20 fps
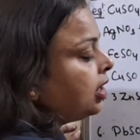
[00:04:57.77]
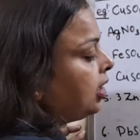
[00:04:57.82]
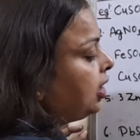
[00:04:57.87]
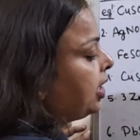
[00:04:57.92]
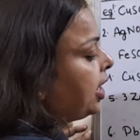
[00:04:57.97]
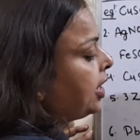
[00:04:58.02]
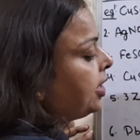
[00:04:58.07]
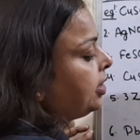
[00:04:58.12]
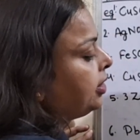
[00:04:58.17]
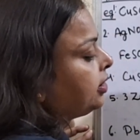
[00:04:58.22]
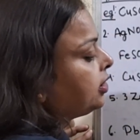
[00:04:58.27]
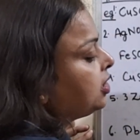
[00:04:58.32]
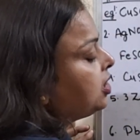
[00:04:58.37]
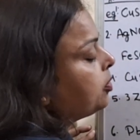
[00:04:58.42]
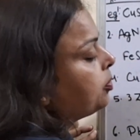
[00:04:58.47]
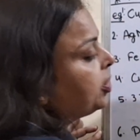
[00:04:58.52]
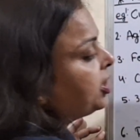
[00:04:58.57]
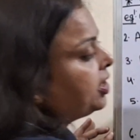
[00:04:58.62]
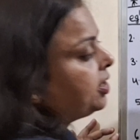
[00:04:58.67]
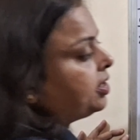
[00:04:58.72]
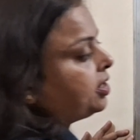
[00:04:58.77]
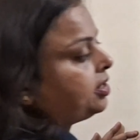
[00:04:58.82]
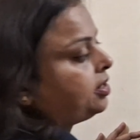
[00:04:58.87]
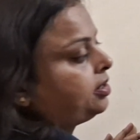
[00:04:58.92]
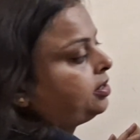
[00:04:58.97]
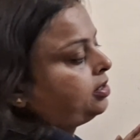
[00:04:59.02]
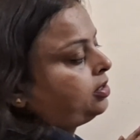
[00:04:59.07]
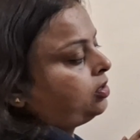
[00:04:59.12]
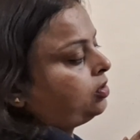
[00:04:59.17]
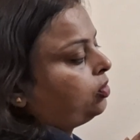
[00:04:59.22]
lead is
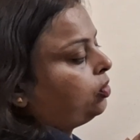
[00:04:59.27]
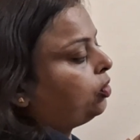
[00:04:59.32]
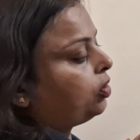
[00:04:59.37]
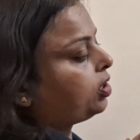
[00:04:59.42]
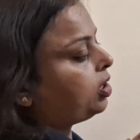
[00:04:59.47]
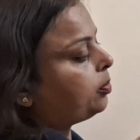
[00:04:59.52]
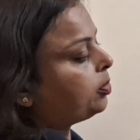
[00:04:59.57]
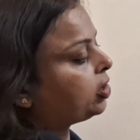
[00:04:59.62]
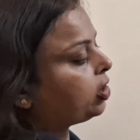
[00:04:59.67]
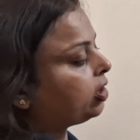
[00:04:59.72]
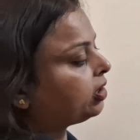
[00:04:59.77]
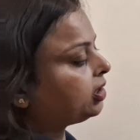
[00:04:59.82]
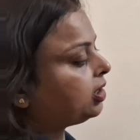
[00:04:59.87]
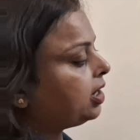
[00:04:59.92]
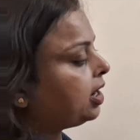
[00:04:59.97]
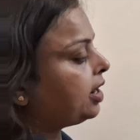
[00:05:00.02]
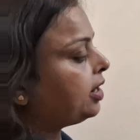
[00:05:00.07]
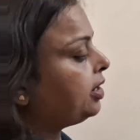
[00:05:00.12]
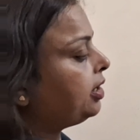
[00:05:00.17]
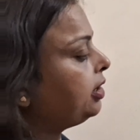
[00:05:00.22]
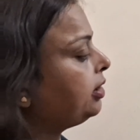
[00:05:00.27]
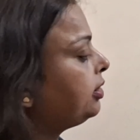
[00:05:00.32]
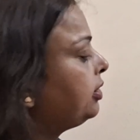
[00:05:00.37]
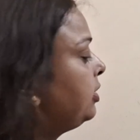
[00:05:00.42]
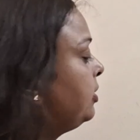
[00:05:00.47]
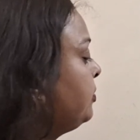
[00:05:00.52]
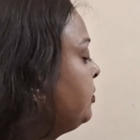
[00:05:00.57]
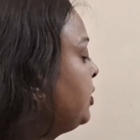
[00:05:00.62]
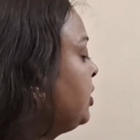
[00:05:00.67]
liberated. Okay, because lead is